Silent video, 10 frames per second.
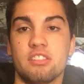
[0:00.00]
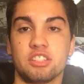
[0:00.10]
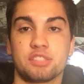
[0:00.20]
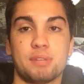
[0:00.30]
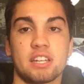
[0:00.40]

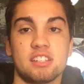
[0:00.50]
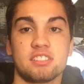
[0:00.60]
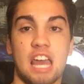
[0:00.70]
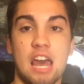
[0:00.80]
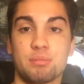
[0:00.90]
This spec
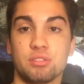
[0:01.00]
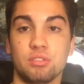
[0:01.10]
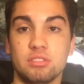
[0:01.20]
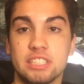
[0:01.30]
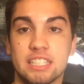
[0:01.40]
is
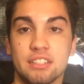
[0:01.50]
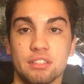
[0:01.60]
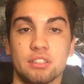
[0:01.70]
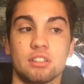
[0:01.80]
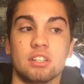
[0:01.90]
absolutely
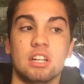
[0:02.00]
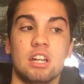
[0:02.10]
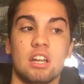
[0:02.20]
killer.